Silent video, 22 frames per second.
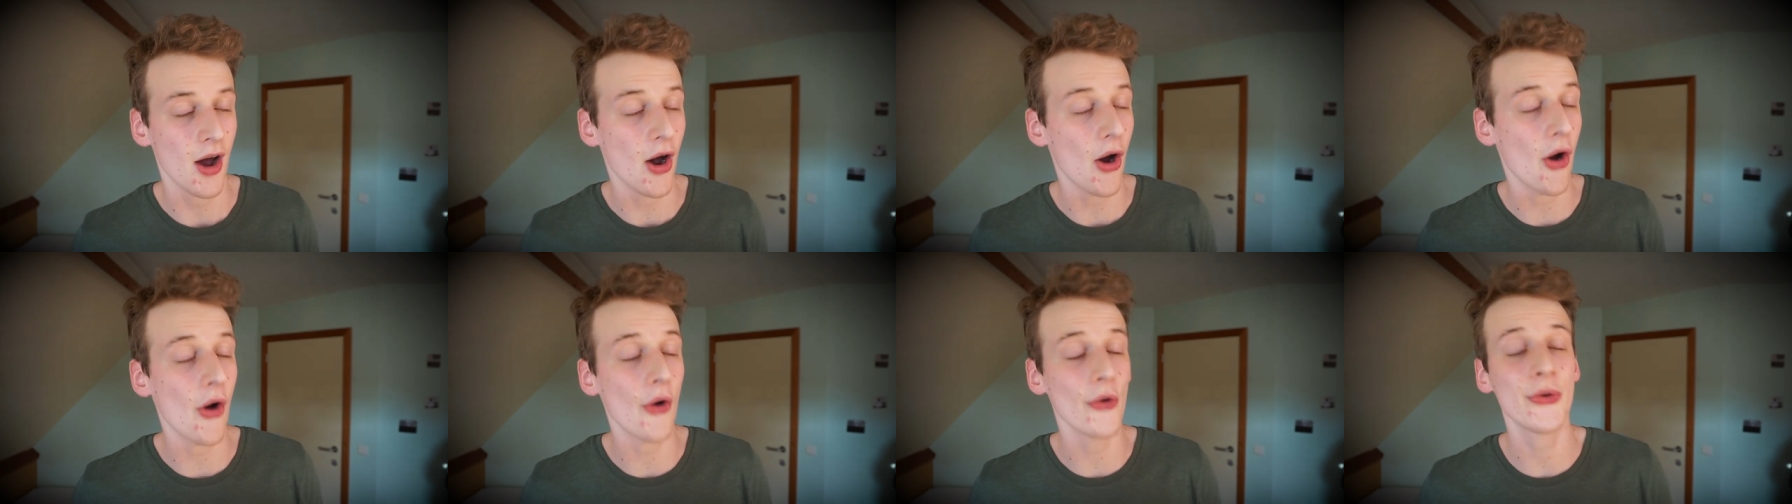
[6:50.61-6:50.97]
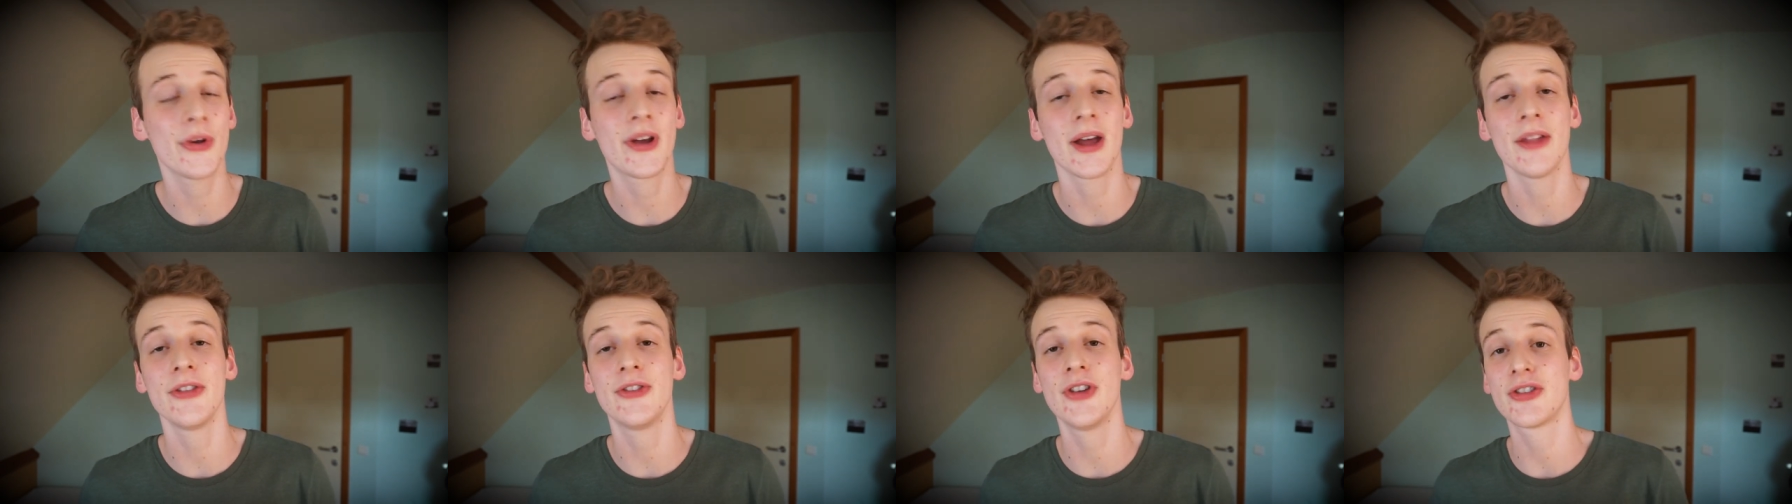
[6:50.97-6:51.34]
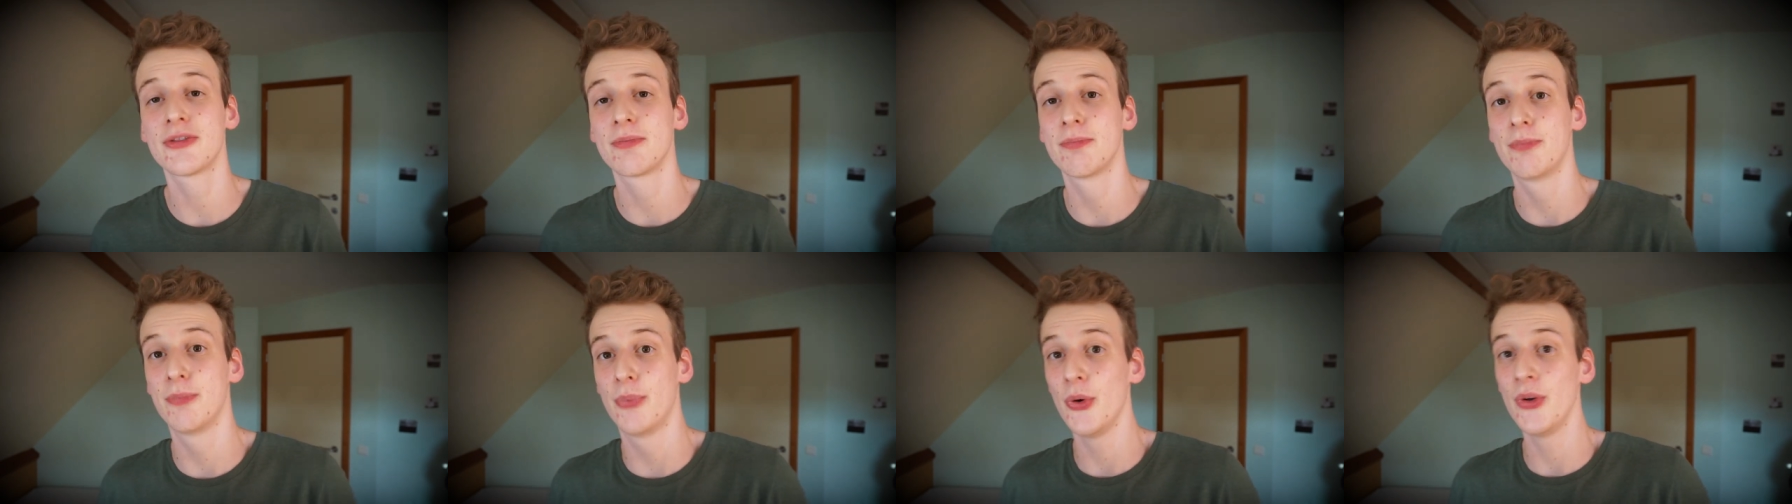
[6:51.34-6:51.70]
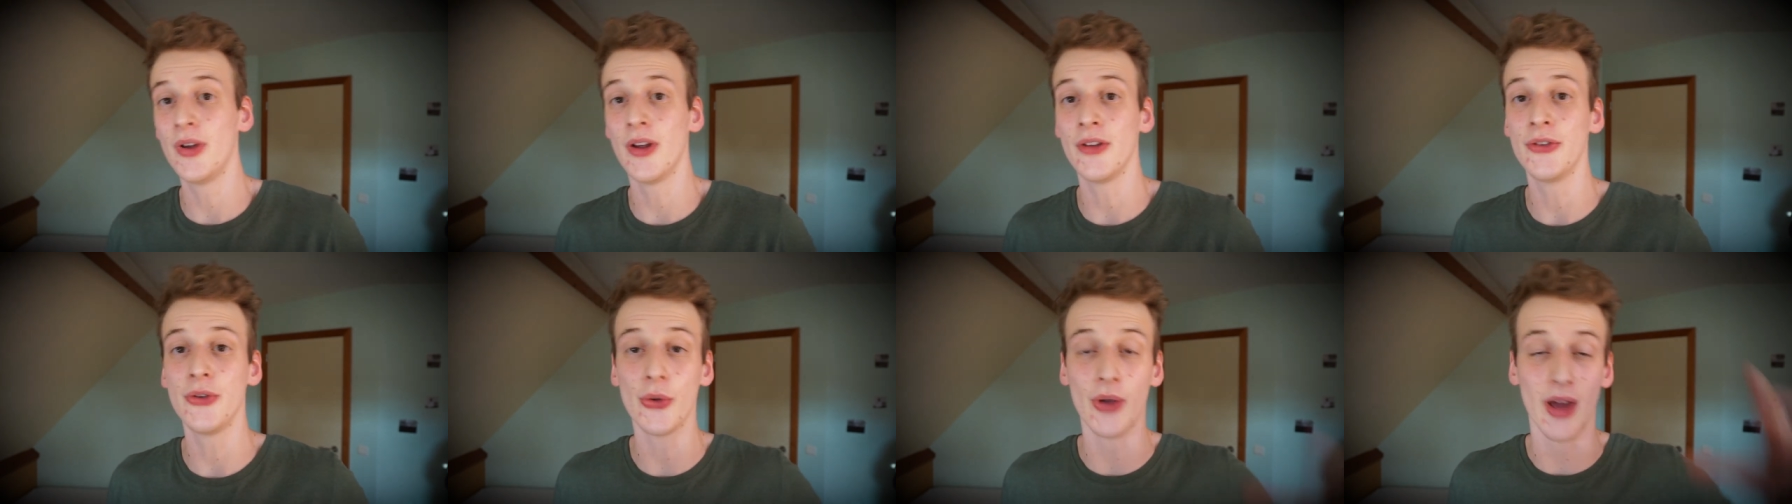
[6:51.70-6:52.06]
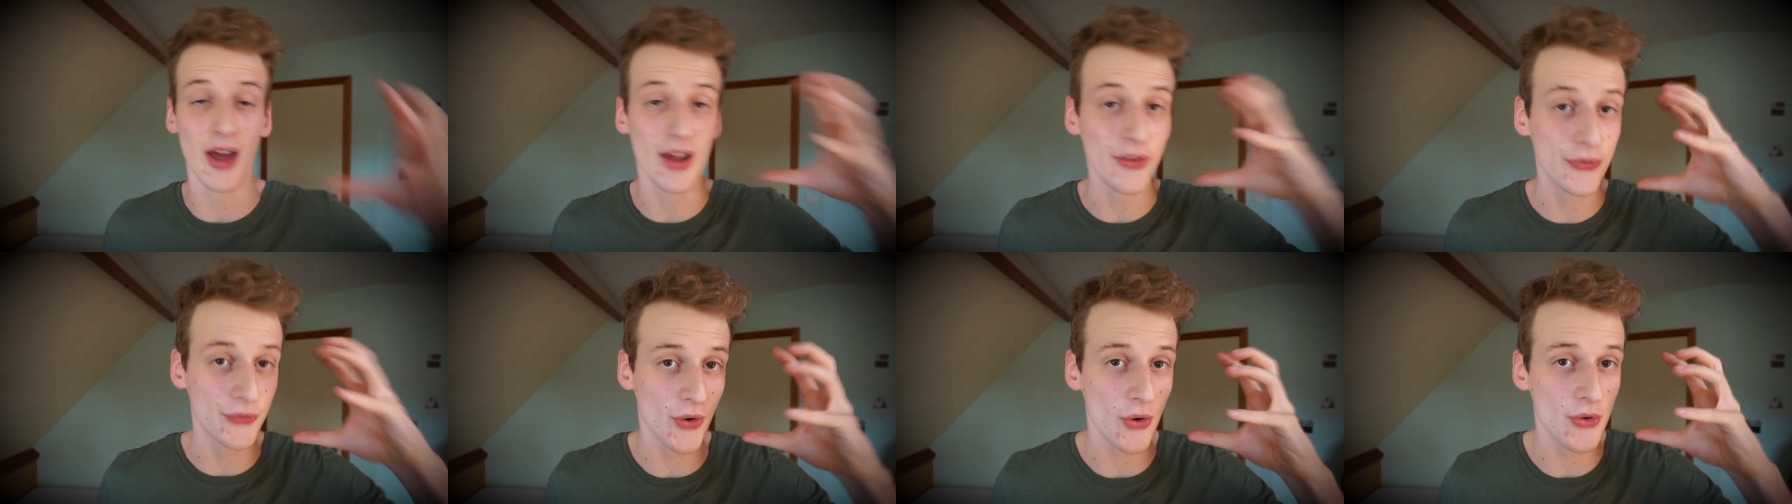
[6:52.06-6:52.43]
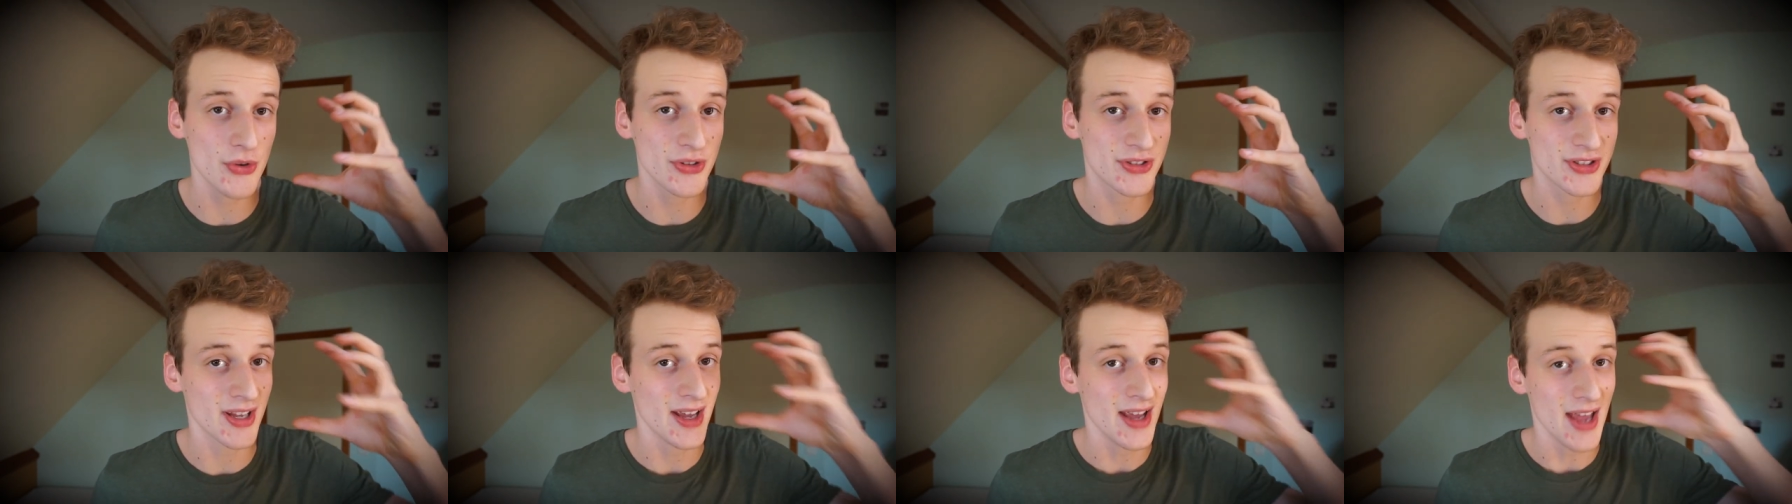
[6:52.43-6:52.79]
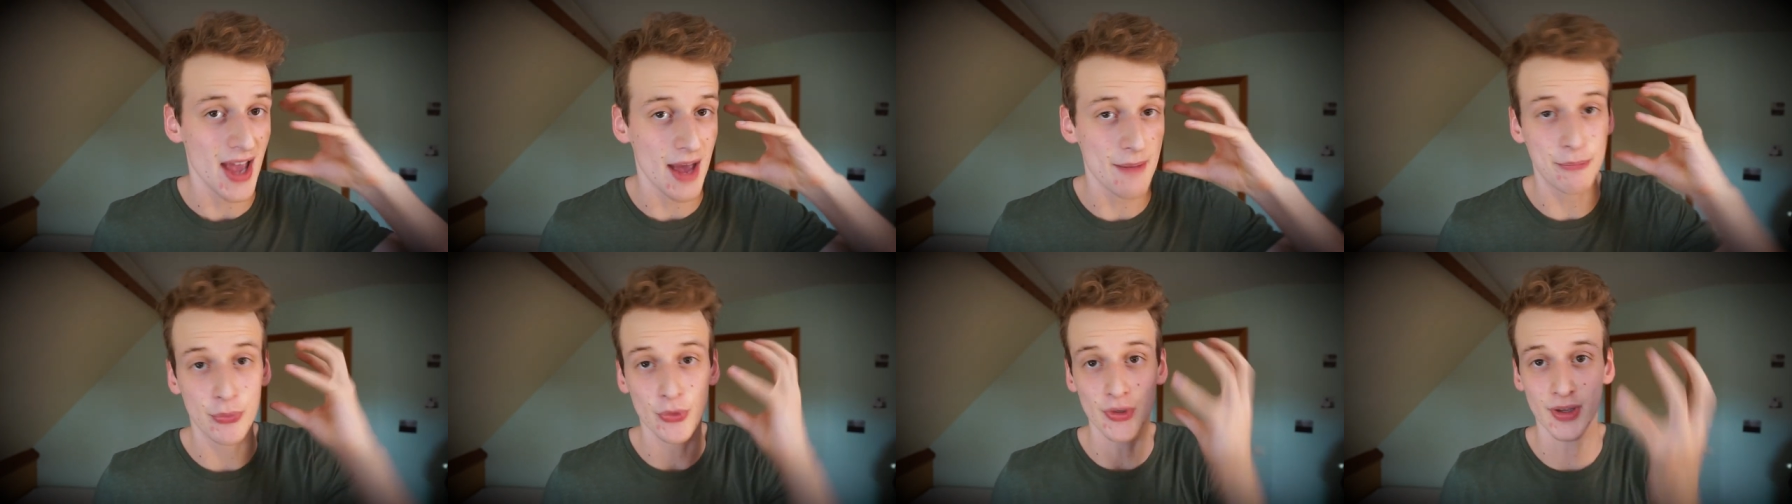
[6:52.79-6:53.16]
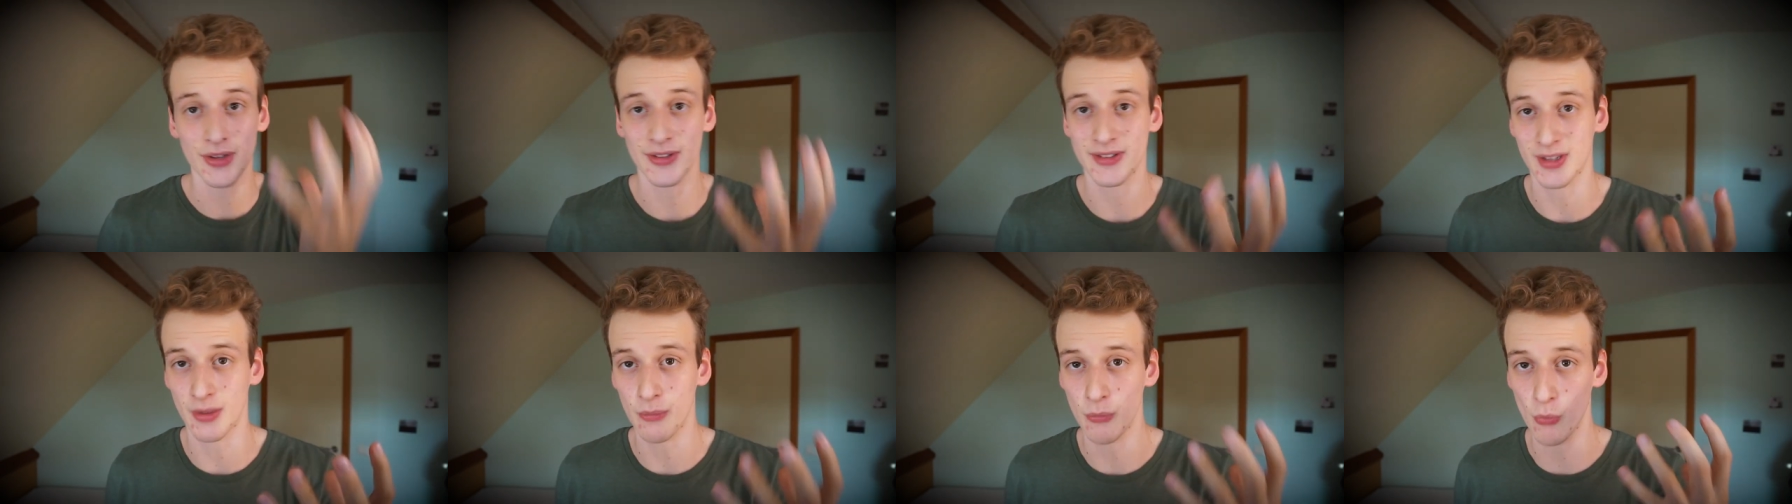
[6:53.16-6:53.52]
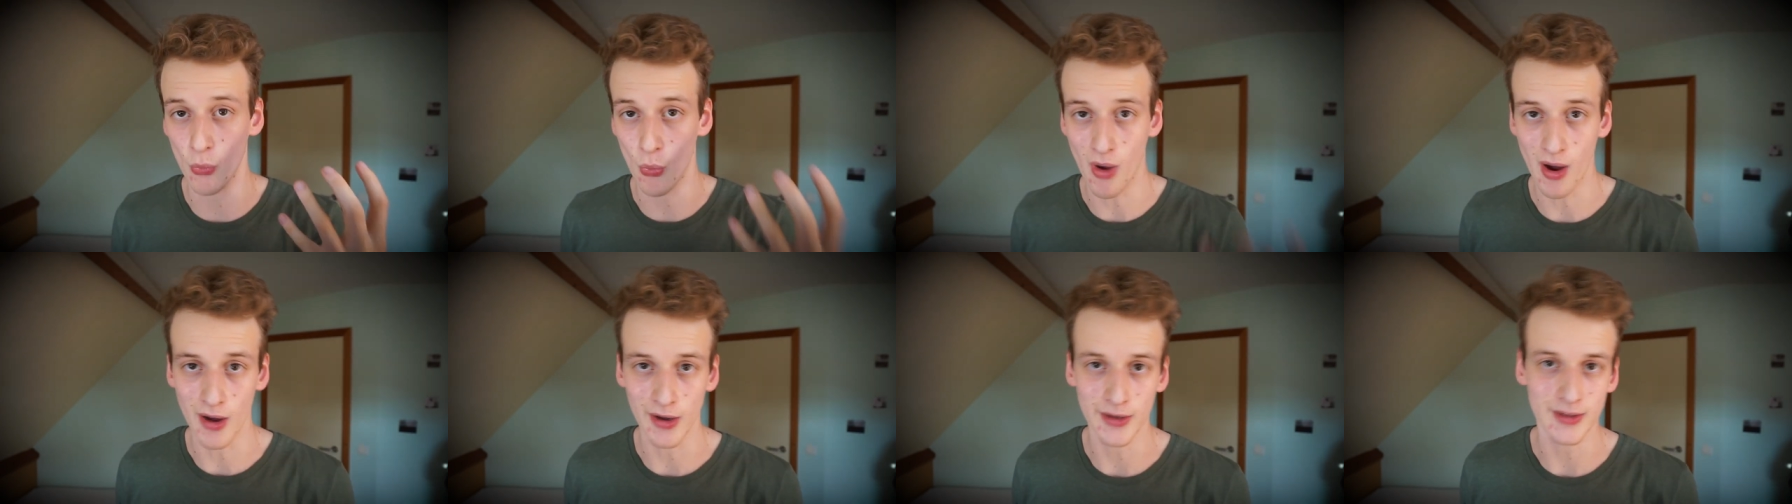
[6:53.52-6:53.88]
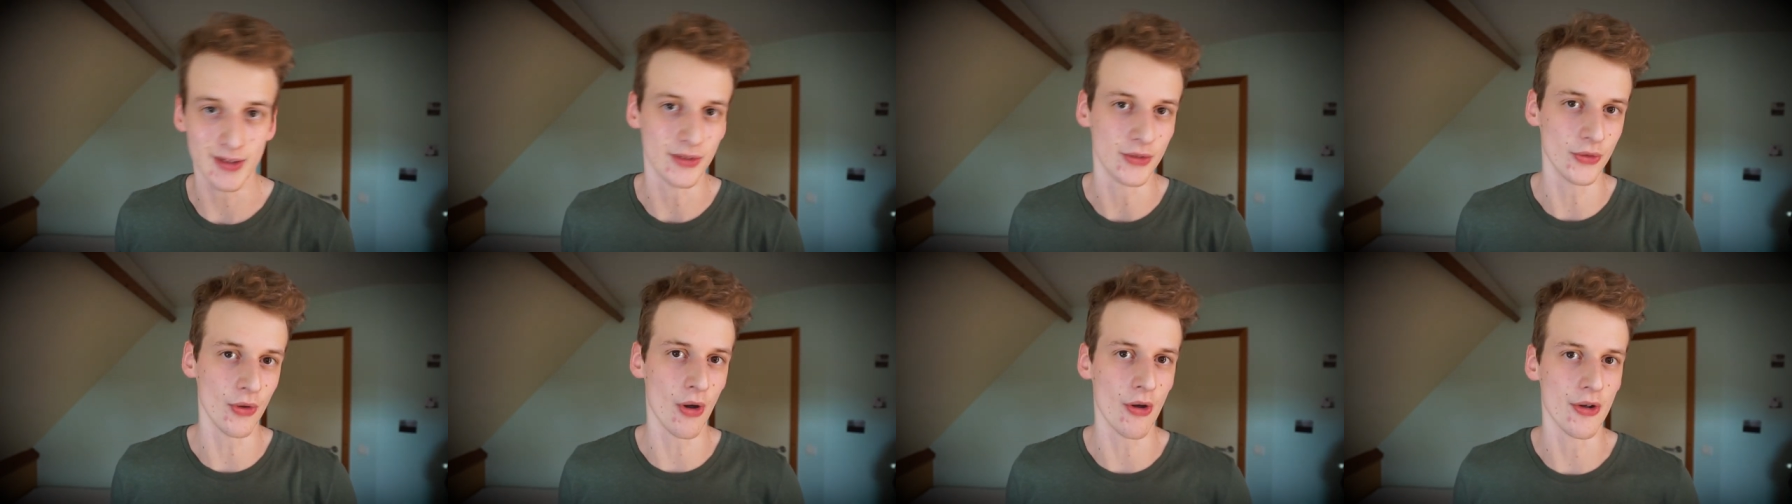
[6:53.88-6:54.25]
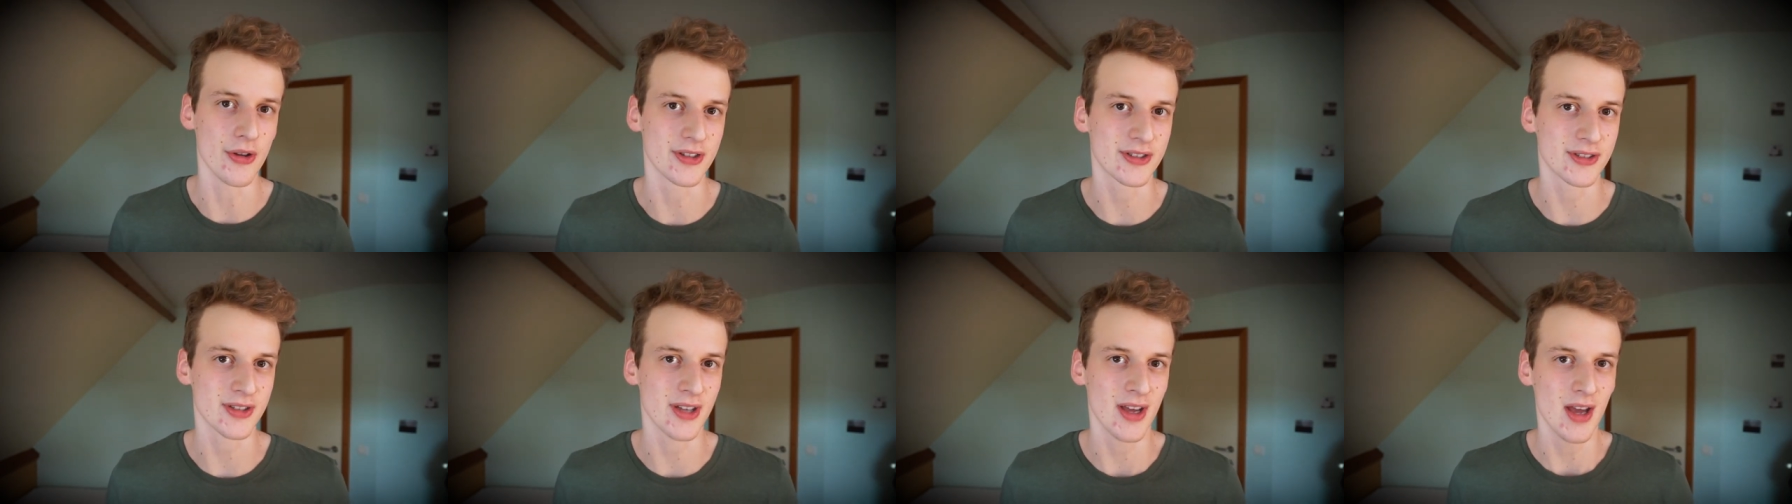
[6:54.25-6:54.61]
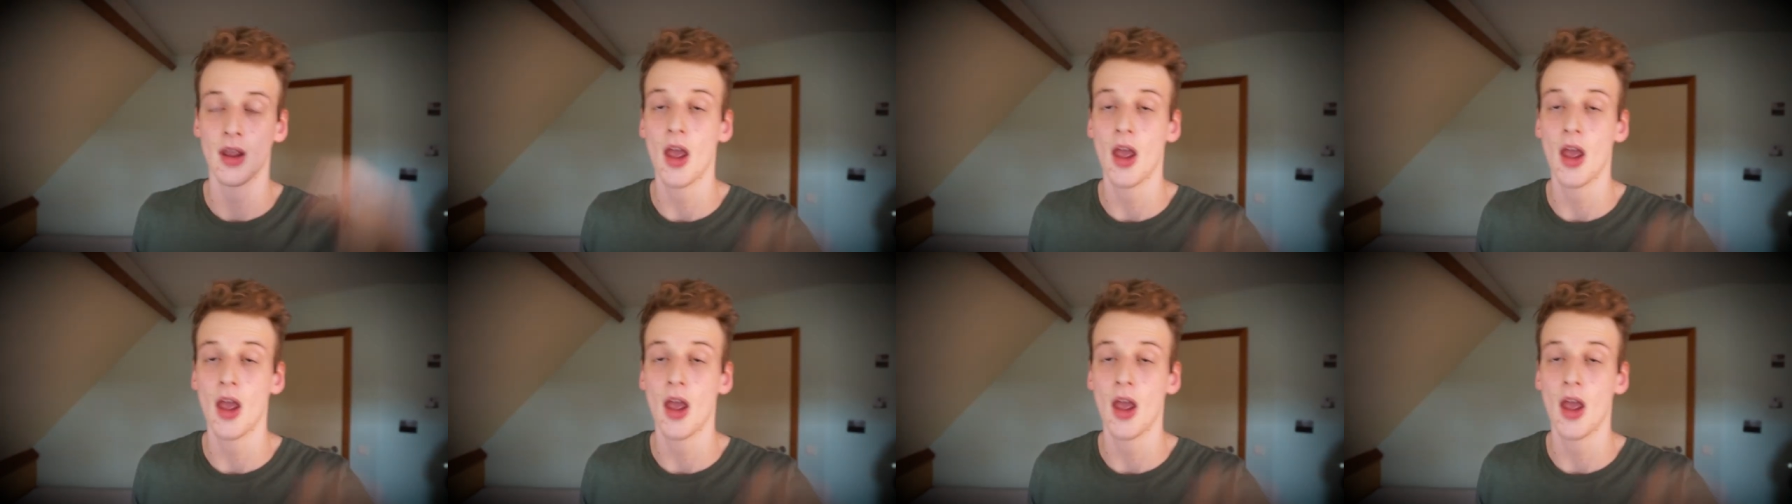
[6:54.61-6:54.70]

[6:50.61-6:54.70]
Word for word: Or you can just put on your headphones and put on some white noise.